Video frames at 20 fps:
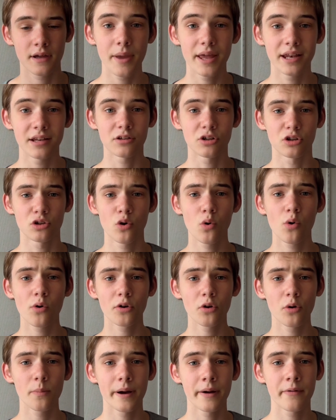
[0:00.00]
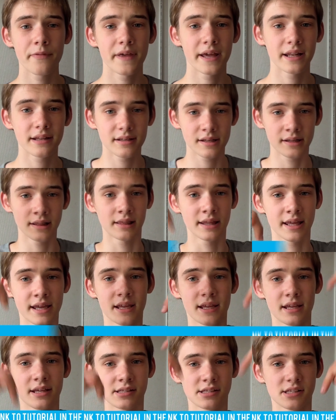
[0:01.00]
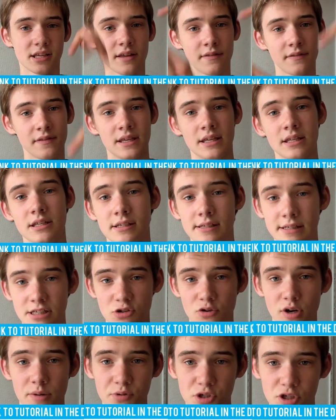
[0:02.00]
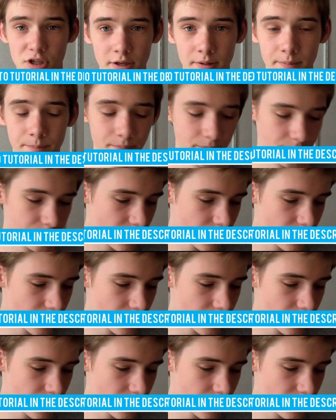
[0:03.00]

I made a tutorial about that, the link is in the description.